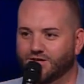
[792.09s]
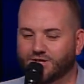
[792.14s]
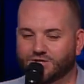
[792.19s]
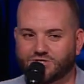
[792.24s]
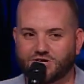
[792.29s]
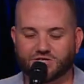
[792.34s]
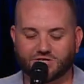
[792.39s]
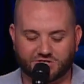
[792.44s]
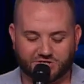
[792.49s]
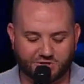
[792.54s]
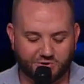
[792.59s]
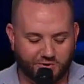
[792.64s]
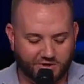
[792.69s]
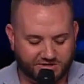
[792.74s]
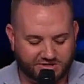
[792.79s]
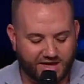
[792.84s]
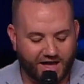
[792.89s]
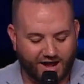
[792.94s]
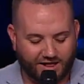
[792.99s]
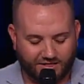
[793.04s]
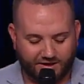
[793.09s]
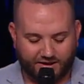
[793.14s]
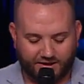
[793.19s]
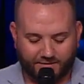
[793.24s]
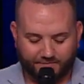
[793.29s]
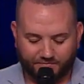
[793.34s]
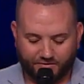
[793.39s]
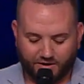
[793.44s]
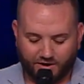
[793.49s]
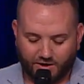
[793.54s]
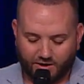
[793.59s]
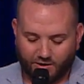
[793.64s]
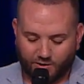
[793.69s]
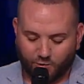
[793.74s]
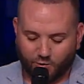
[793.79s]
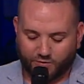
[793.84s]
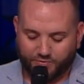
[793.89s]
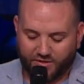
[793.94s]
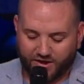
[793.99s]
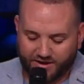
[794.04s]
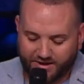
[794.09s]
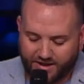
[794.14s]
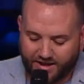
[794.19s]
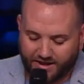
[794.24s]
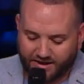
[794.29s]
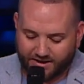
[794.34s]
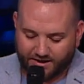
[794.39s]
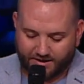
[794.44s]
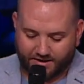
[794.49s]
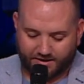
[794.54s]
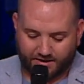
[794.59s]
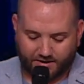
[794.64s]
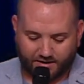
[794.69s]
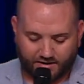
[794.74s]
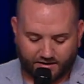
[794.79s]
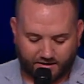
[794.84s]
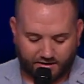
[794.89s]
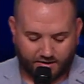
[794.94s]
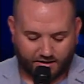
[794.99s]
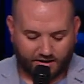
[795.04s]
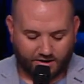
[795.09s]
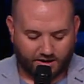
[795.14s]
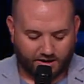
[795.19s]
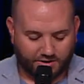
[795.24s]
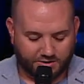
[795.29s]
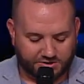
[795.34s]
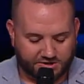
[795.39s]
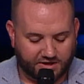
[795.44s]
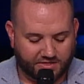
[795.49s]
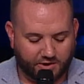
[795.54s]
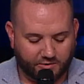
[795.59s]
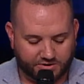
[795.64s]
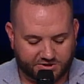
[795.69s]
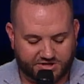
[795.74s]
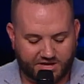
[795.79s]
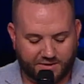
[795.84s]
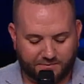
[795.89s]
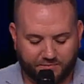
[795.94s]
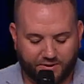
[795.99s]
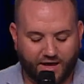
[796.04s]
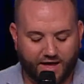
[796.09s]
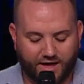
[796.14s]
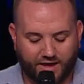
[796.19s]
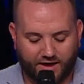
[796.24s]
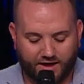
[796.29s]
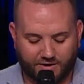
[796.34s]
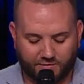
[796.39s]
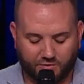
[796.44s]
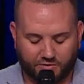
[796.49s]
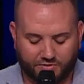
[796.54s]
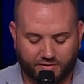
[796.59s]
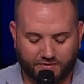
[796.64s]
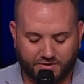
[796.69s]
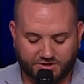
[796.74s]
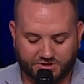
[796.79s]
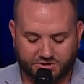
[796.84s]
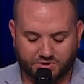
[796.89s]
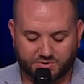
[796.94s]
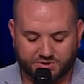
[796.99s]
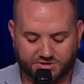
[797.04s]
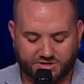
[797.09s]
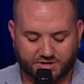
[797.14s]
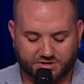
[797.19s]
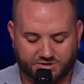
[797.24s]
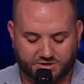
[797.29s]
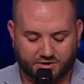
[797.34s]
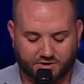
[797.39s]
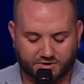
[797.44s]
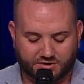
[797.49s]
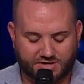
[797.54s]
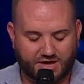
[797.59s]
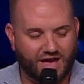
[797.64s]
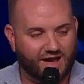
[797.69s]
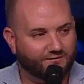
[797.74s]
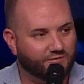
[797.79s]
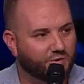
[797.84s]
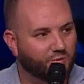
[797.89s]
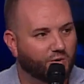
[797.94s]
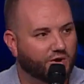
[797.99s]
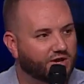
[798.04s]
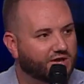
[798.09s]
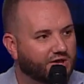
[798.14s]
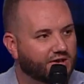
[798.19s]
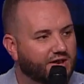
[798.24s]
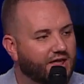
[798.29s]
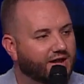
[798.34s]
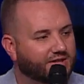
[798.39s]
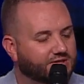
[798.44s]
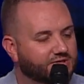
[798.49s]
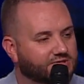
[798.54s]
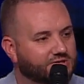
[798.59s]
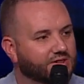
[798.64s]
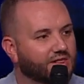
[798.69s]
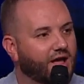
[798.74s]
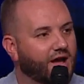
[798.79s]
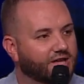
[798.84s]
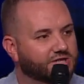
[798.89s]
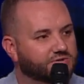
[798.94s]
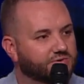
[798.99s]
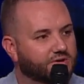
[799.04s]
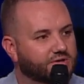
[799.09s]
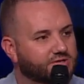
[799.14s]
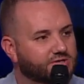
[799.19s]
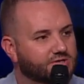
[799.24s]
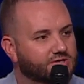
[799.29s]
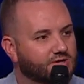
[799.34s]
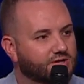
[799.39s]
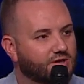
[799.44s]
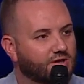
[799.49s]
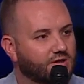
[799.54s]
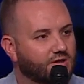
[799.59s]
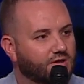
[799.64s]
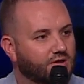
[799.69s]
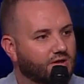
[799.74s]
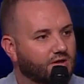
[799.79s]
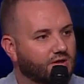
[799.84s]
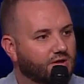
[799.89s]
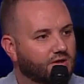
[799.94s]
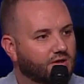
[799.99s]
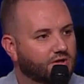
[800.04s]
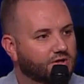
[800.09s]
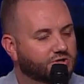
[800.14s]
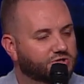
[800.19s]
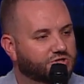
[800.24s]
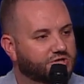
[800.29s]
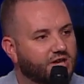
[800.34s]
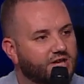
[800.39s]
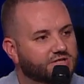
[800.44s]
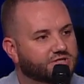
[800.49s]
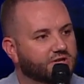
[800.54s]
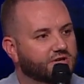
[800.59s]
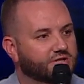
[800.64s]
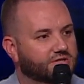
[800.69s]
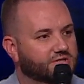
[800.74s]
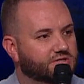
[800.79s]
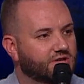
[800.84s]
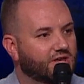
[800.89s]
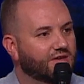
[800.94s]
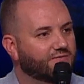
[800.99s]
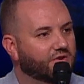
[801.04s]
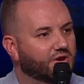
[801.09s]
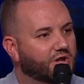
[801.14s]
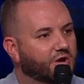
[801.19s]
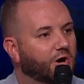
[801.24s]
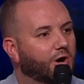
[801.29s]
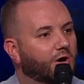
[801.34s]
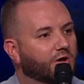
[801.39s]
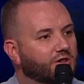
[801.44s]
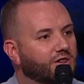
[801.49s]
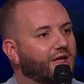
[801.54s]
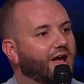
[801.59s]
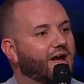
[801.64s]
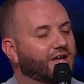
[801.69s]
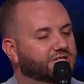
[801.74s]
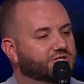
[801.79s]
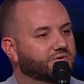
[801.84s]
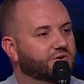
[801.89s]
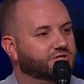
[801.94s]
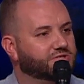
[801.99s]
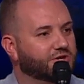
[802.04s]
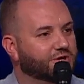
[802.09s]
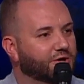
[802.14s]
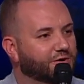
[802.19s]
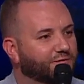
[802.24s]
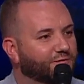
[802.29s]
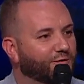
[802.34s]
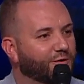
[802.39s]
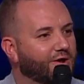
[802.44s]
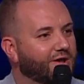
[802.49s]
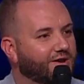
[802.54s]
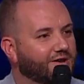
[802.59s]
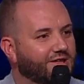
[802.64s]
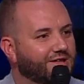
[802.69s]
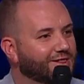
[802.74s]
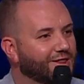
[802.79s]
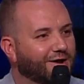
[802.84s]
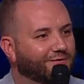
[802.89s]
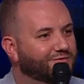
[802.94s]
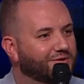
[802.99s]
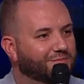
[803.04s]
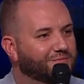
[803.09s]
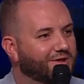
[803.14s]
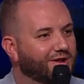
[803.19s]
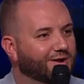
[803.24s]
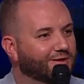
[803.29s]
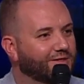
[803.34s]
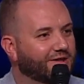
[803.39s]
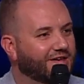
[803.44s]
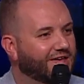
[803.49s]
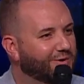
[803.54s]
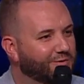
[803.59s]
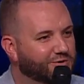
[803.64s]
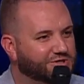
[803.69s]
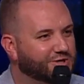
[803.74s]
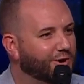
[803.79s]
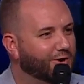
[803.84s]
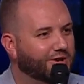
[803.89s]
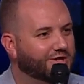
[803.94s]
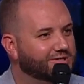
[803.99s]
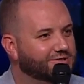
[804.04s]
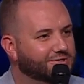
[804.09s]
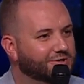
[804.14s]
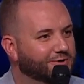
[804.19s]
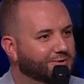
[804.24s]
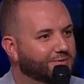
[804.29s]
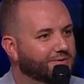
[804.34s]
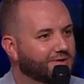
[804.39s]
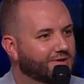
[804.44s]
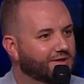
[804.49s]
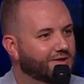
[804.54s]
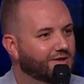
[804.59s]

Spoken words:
Jesus knew exactly what they needed. You see, there was deep pain within these two sisters, everyone connected to Lazarus. Jesus even called Lazarus a good friend. He loved him dearly. He was hurting too.